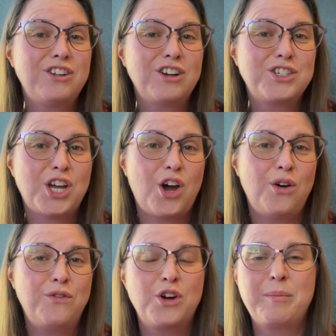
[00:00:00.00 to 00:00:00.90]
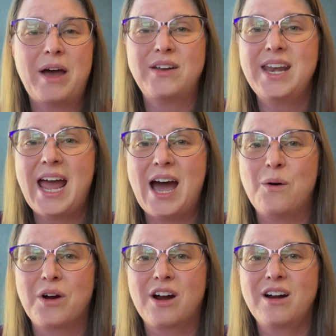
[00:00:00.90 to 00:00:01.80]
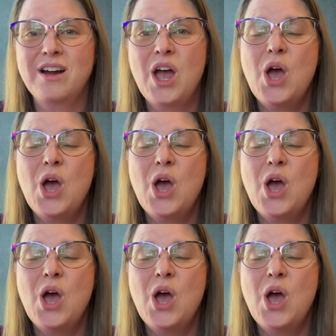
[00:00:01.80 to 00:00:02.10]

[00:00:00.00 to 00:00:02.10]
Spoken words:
our dough for about an hour,